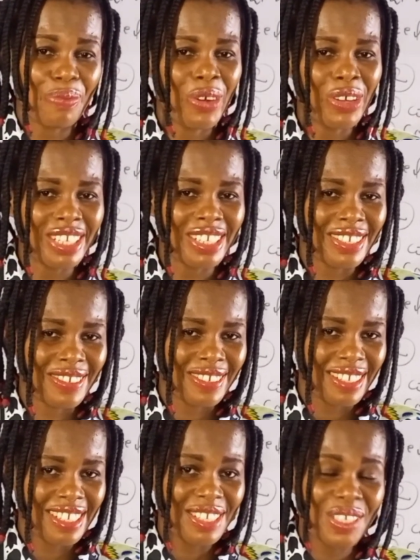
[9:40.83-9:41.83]
among the
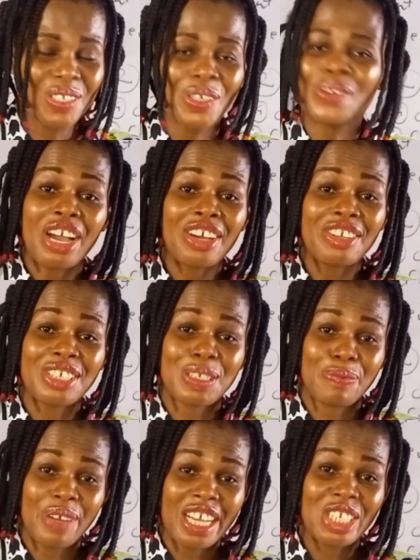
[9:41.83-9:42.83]
students who are going to
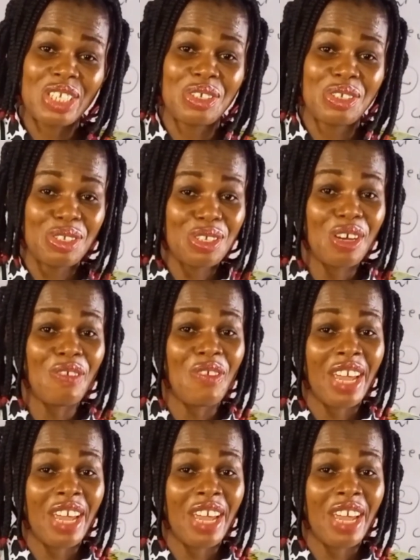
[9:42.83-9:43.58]
smash use of